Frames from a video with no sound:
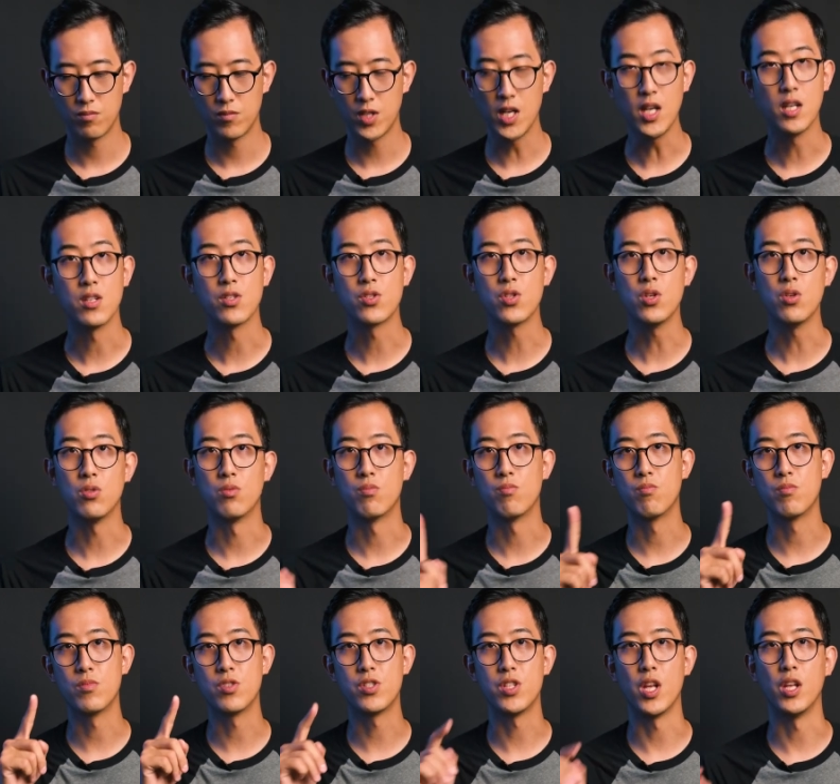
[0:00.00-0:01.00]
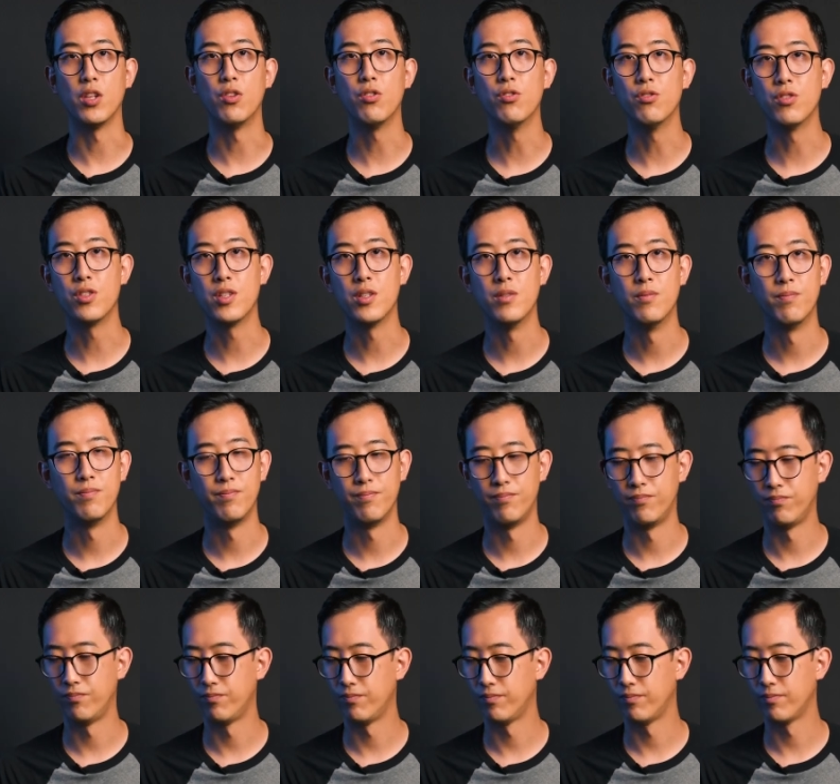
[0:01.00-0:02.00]
Yeah, so stay tuned.
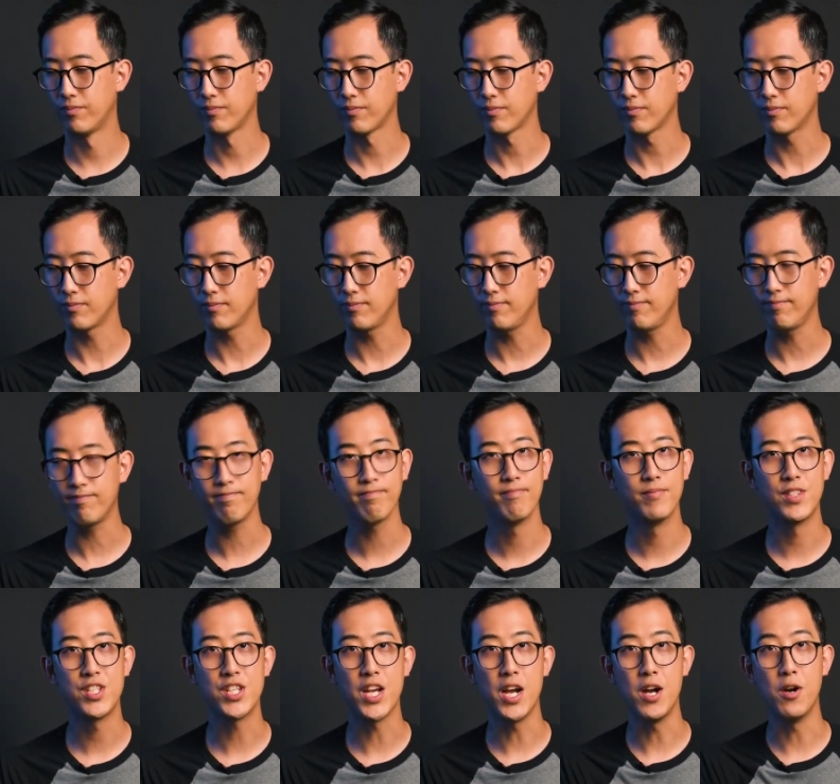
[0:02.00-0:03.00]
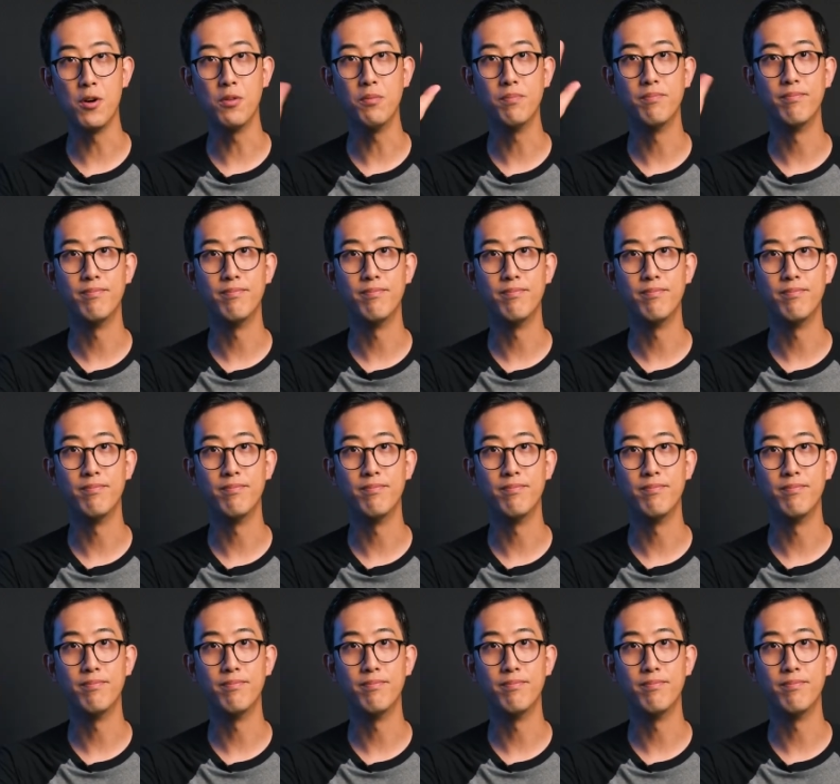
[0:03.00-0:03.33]
Ciao.